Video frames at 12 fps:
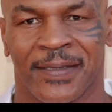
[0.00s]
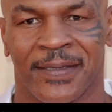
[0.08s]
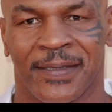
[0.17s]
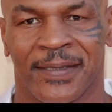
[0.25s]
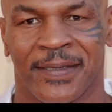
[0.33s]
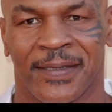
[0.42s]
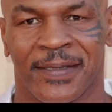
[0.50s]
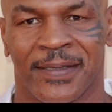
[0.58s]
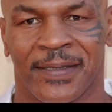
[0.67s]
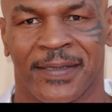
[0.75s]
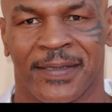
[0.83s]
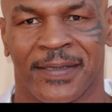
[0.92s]

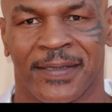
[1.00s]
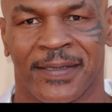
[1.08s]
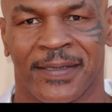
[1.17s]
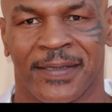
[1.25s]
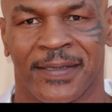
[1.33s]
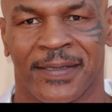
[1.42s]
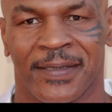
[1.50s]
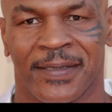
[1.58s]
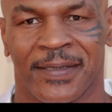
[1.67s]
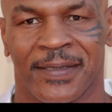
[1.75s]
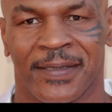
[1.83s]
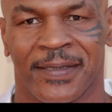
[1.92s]

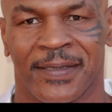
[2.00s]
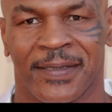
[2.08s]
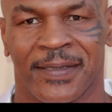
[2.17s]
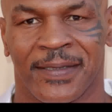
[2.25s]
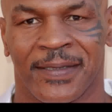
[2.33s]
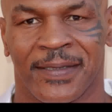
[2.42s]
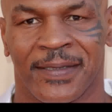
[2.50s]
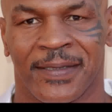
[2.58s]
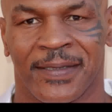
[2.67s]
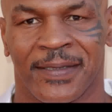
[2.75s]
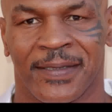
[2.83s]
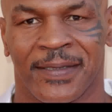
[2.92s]

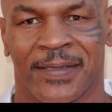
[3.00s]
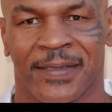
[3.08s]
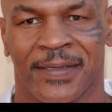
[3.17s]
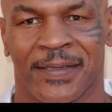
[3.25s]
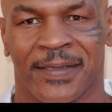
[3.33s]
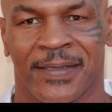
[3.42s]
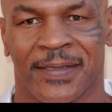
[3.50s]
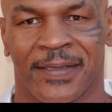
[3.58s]
This is a still picture; no speech is visible.